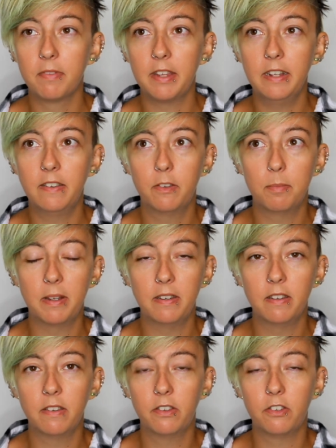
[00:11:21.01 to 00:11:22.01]
It's
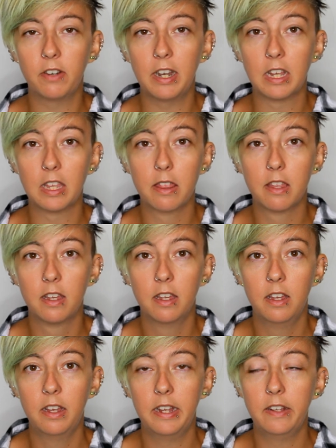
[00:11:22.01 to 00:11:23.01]
spent in strength,
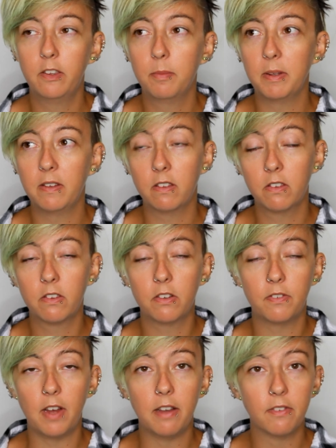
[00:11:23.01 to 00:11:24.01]
it's spent in
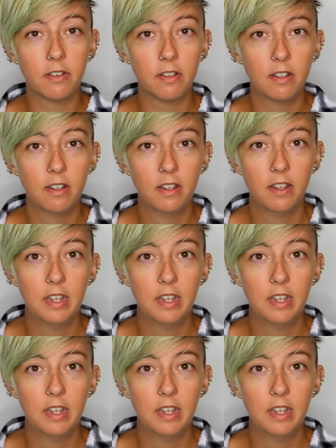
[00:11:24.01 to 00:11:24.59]
survival,